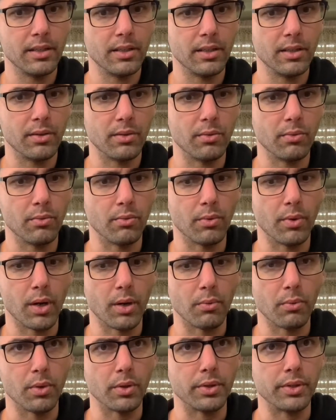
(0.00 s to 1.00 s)
what we'll
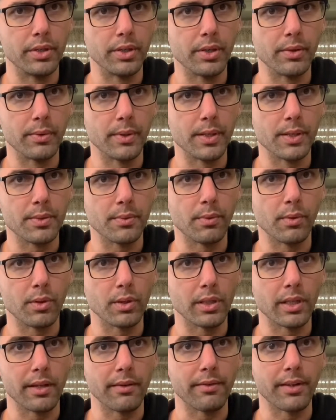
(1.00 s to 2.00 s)
do is we'll
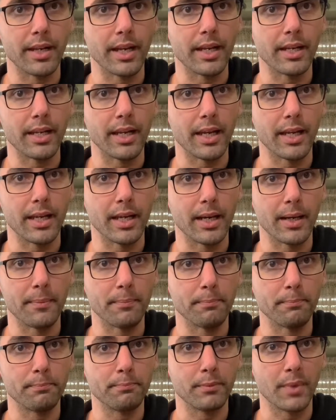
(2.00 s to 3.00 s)
leave it in
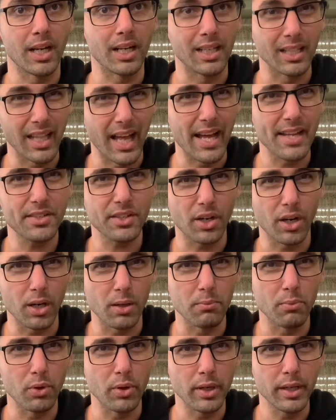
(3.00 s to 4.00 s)
a glass
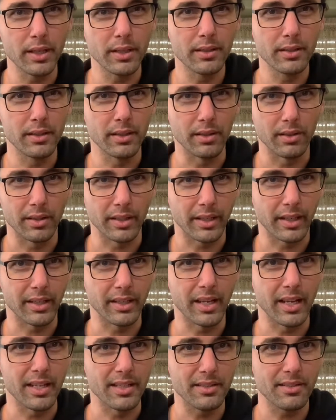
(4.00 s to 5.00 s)
carboy, like a
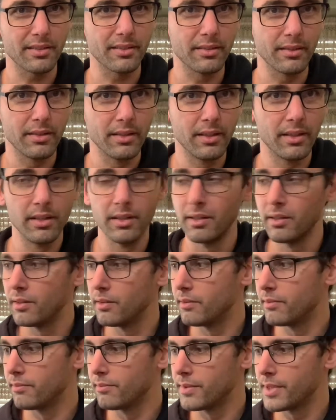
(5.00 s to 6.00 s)
nice
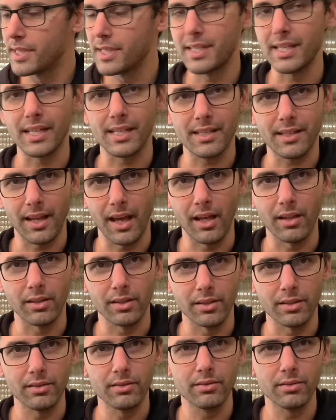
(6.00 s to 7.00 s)
6-gallon
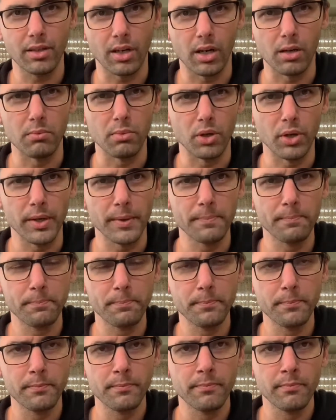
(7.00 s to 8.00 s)
carboy.
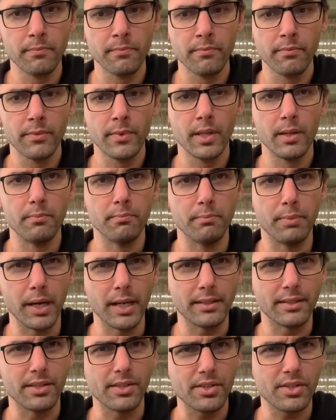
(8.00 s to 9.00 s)
But to
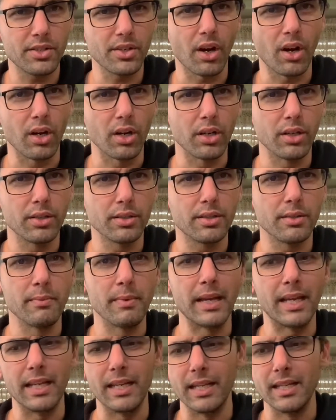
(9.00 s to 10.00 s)
start, to make it
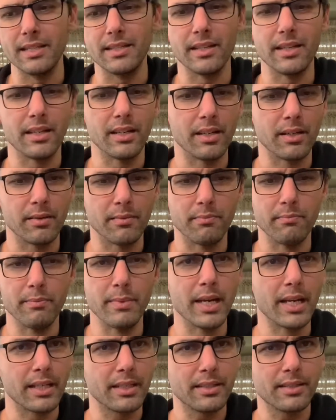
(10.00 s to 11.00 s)
easy to
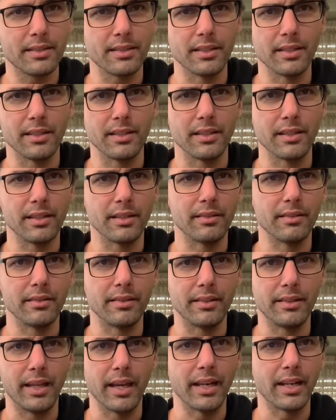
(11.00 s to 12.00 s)
mix and to
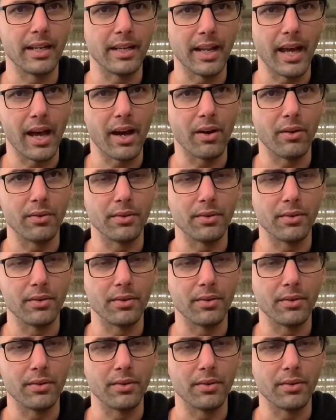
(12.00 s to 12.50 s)
get it out,